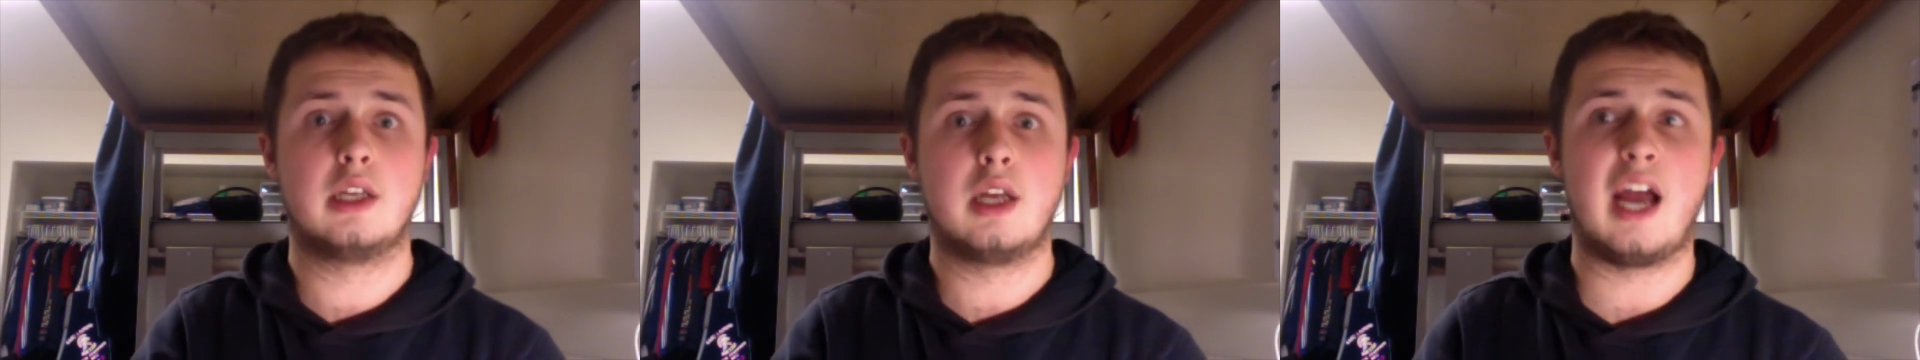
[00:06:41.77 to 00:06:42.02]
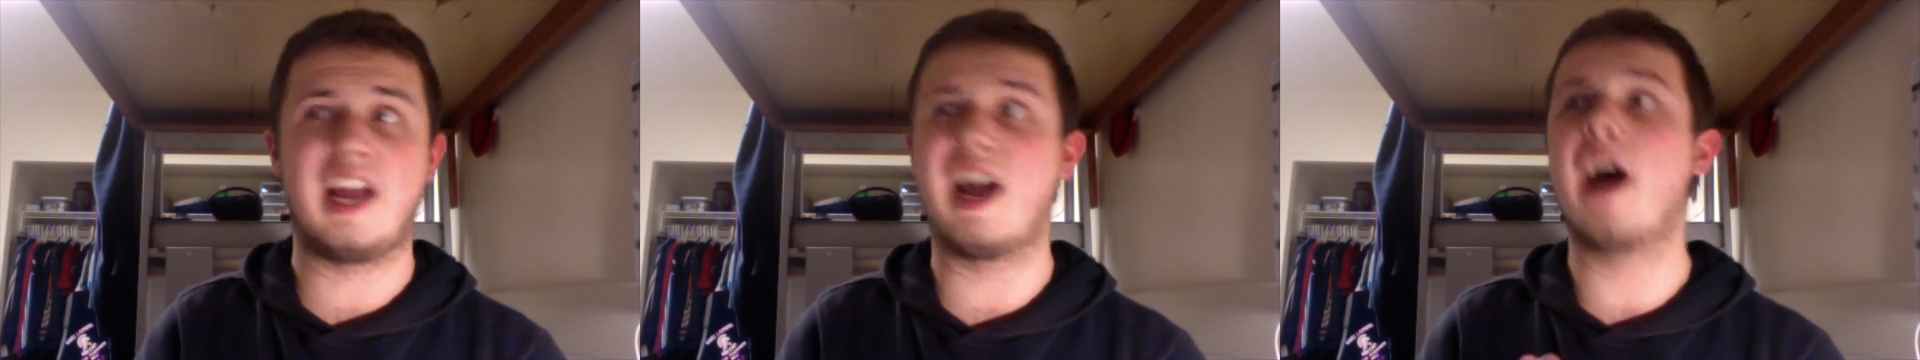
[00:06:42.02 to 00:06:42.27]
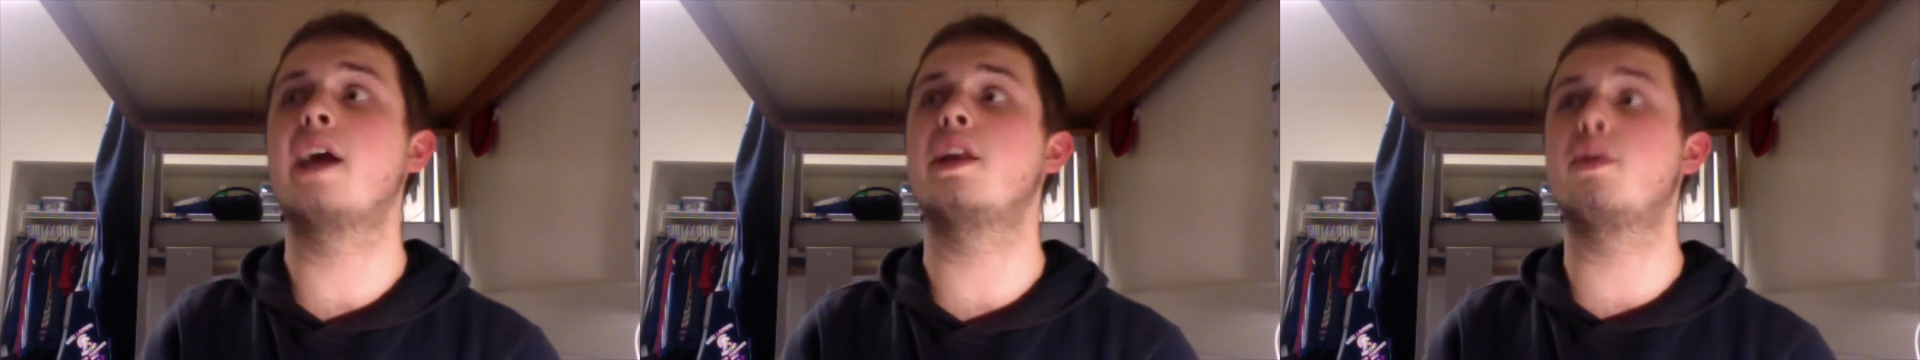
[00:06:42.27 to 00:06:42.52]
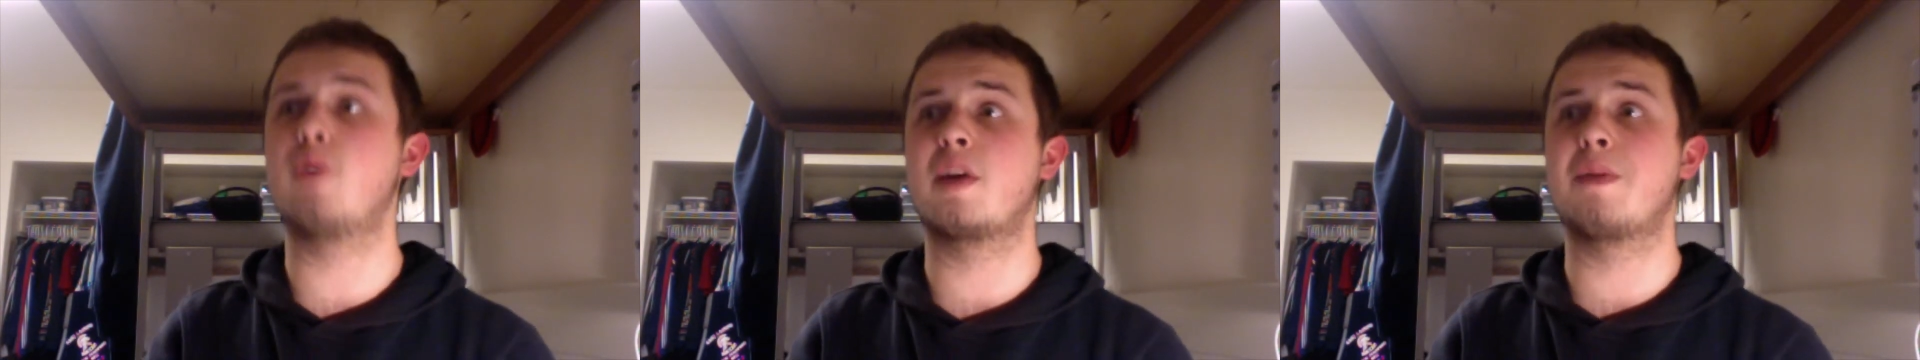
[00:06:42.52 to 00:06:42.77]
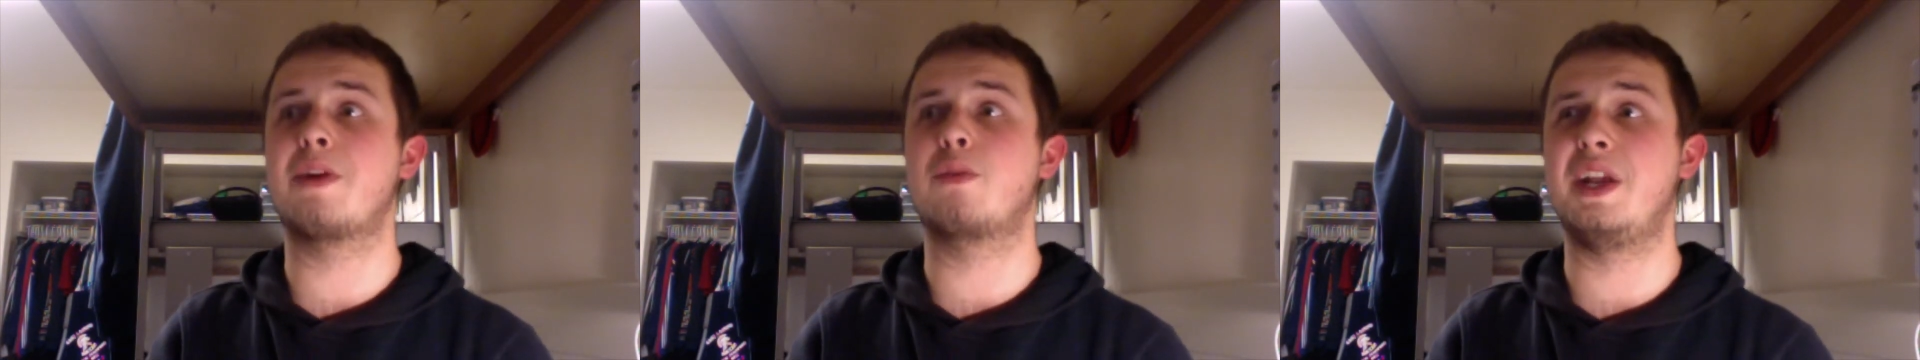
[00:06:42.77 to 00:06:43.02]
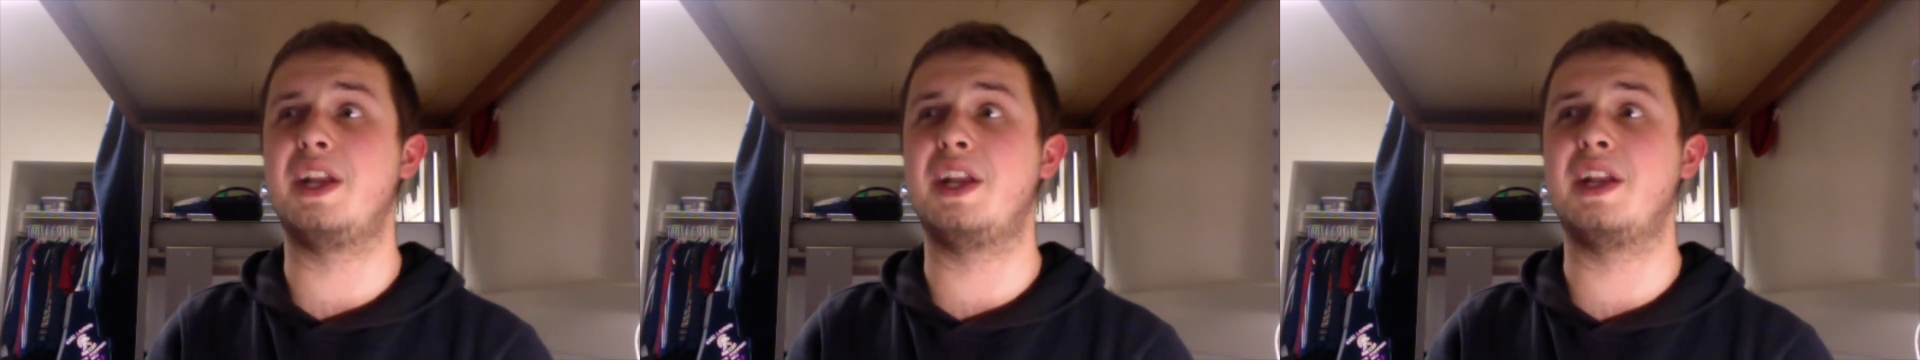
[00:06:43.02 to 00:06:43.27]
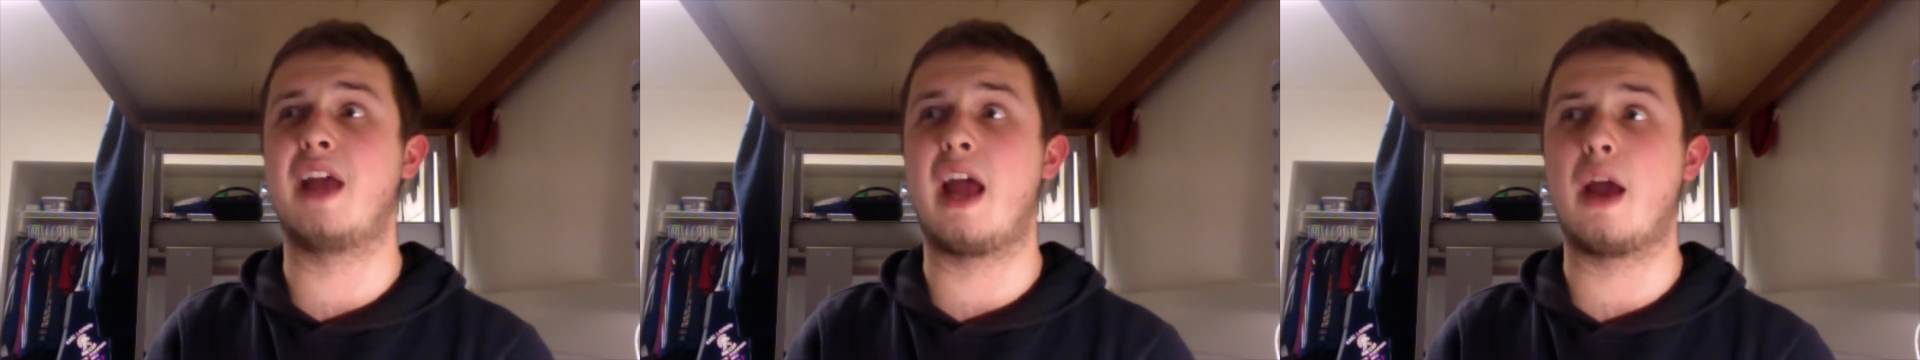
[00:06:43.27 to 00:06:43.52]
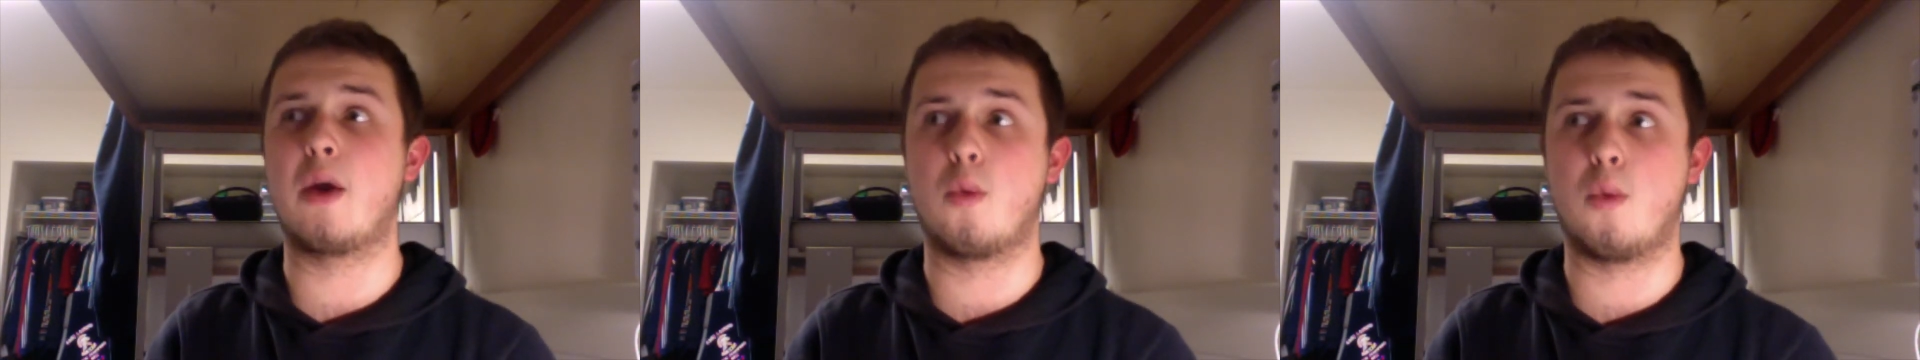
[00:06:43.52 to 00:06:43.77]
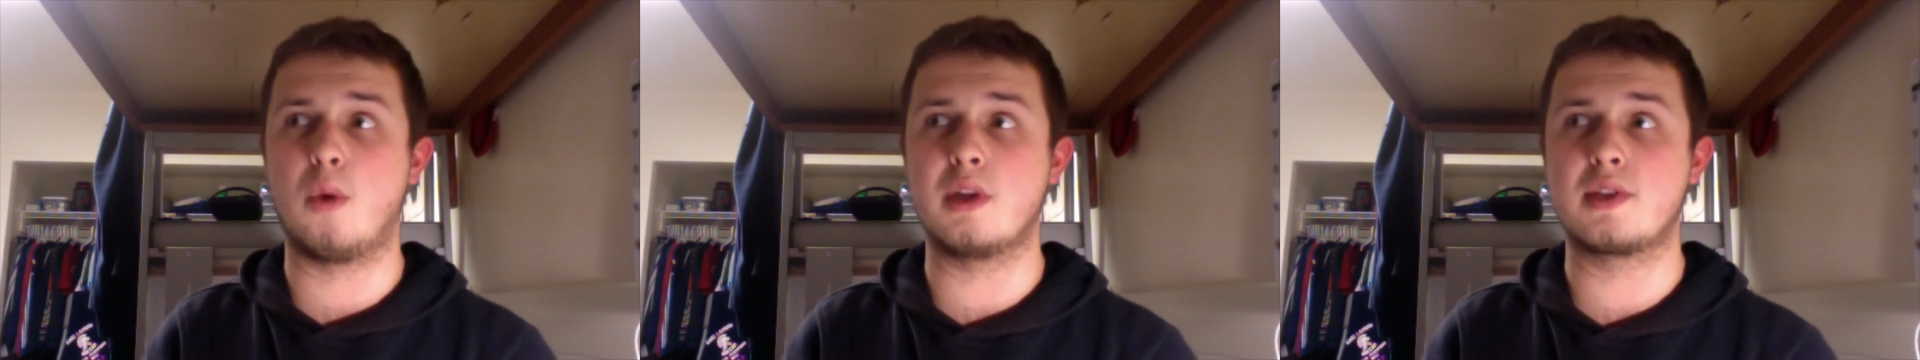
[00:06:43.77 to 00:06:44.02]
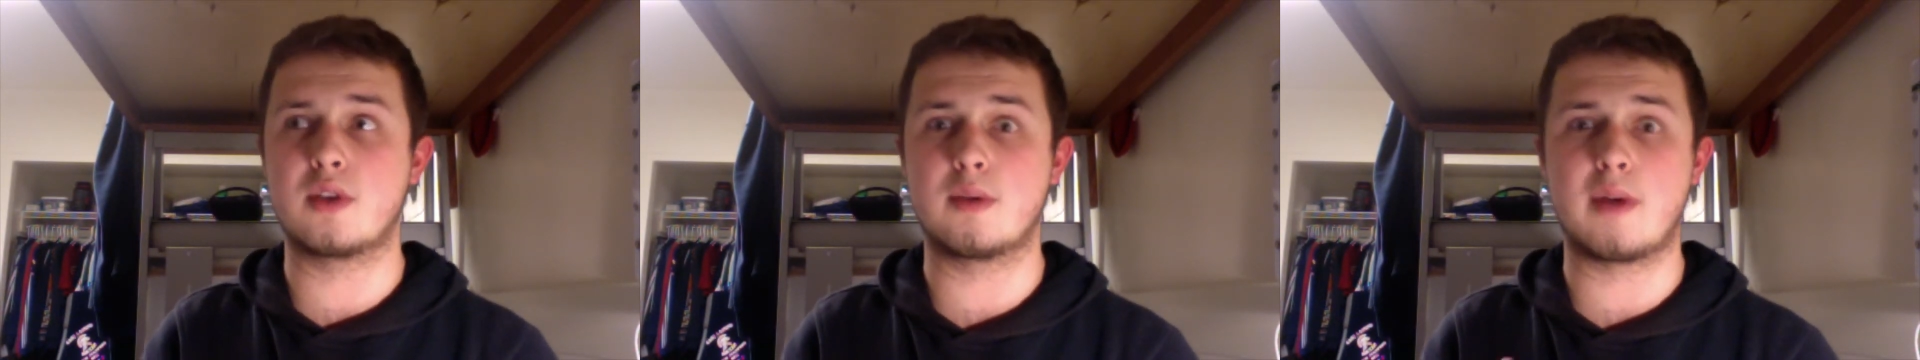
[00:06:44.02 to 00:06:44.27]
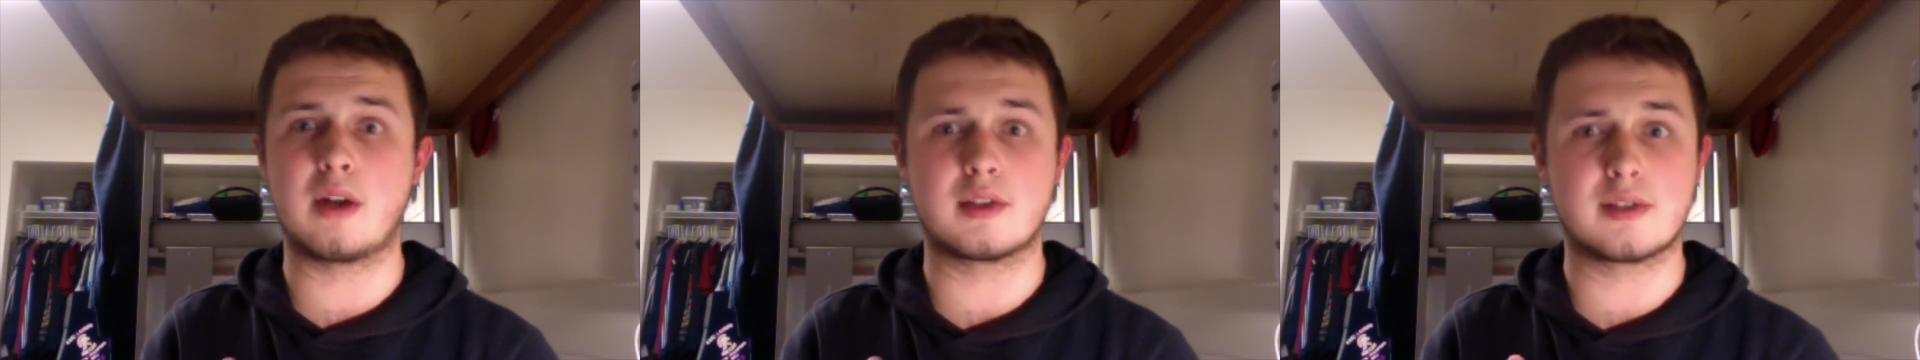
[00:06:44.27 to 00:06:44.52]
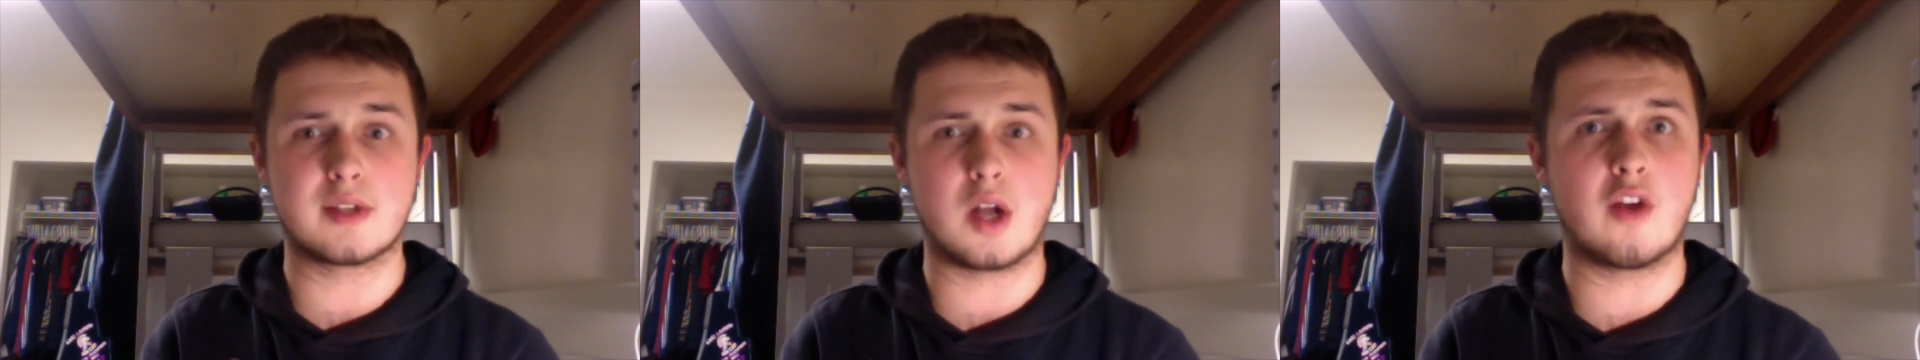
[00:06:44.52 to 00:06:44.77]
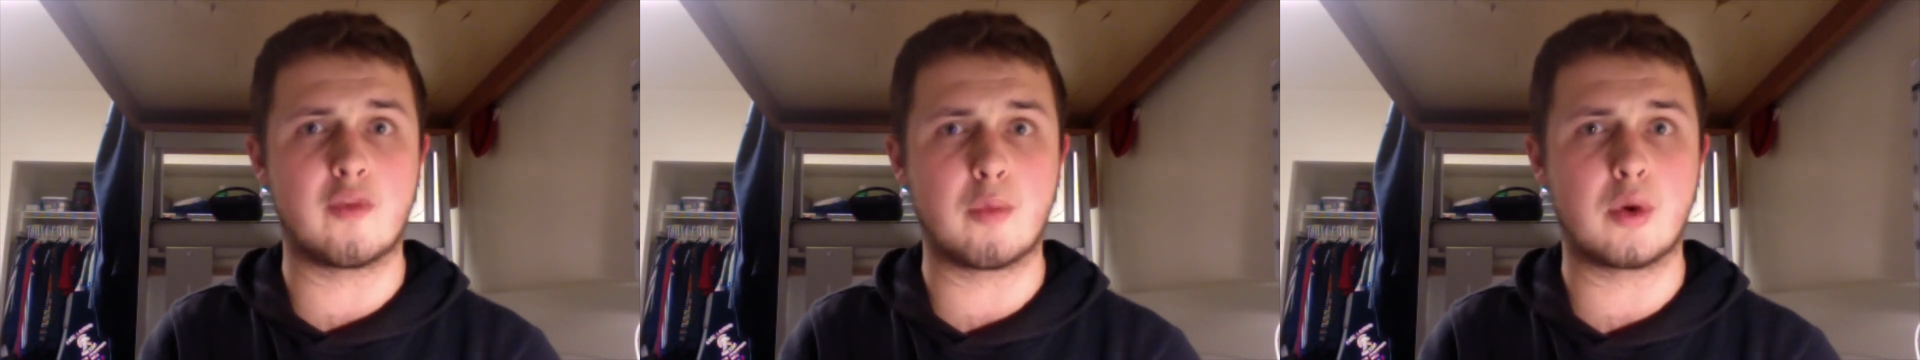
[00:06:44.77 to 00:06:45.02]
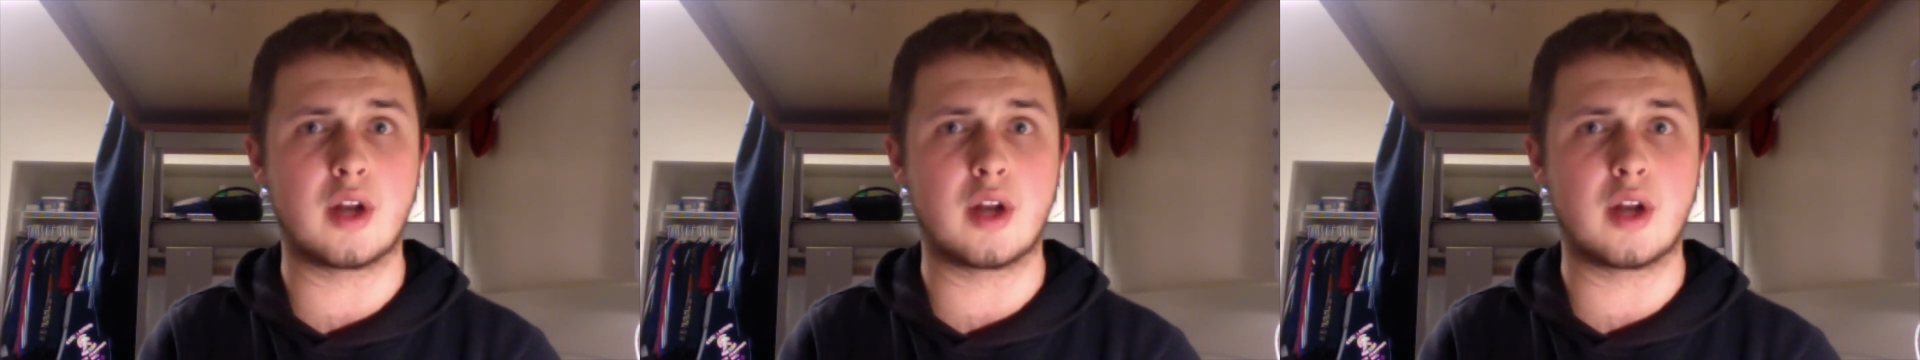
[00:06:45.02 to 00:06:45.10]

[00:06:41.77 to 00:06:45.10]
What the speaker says: I highly recommend reading it once you're about a sophomore in